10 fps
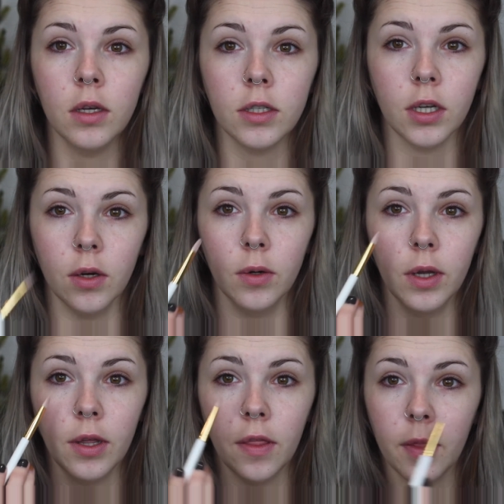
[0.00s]
So
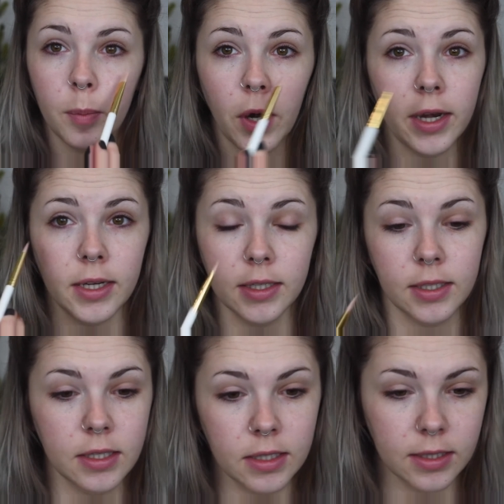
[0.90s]
the
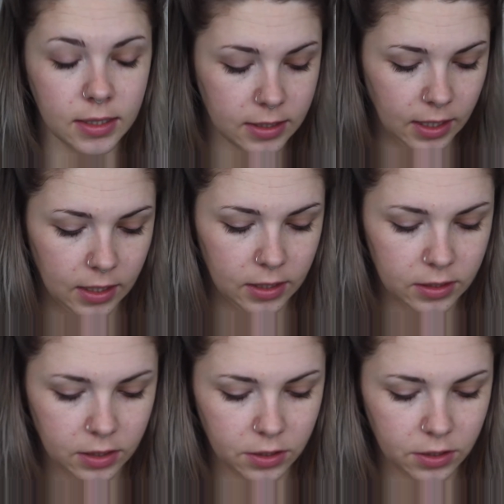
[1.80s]
brightness is insane. It's